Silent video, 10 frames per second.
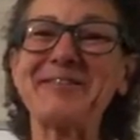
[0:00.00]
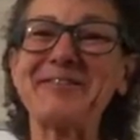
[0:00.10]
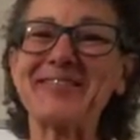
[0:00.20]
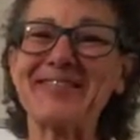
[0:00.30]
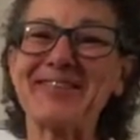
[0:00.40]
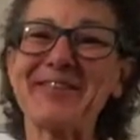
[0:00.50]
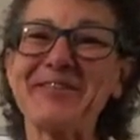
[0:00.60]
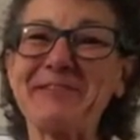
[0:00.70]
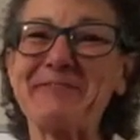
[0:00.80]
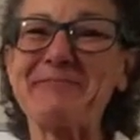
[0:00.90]
of us
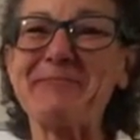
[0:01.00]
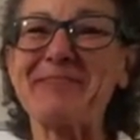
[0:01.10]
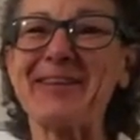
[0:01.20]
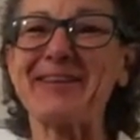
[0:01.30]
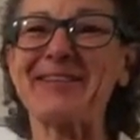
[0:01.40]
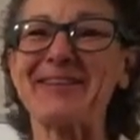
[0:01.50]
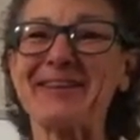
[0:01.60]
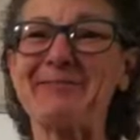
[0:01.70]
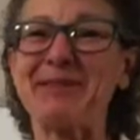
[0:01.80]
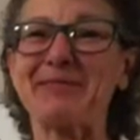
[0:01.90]
there that remember that
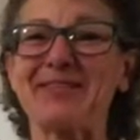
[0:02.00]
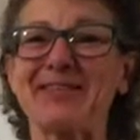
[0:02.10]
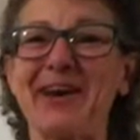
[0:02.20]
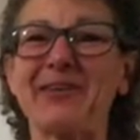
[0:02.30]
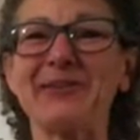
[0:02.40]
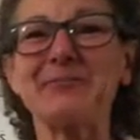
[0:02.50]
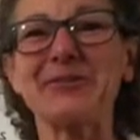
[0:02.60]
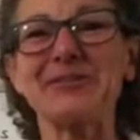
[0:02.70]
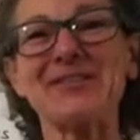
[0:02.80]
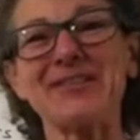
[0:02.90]
time, I was a salaried
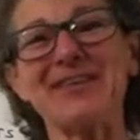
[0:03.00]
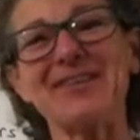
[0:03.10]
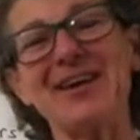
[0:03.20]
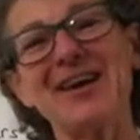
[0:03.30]
person,